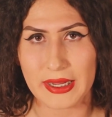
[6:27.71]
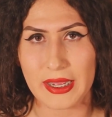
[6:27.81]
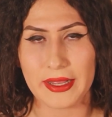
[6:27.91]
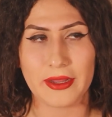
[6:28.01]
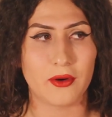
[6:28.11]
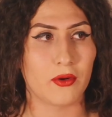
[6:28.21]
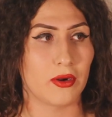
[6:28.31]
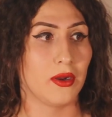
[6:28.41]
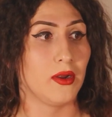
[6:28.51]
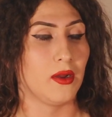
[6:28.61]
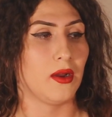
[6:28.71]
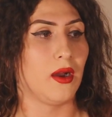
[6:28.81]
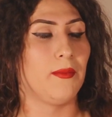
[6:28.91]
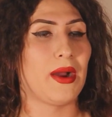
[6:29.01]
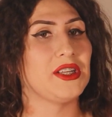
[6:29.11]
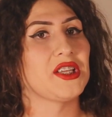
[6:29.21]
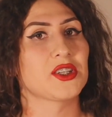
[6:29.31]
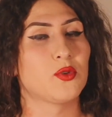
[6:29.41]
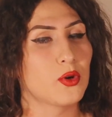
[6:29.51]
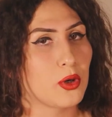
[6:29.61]
guy or a
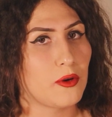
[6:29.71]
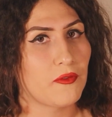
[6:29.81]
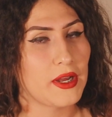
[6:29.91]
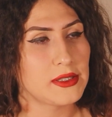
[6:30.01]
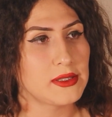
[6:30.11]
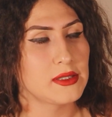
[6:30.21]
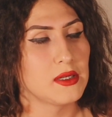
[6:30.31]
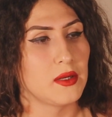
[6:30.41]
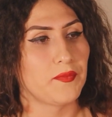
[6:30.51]
bisexual girlfriend,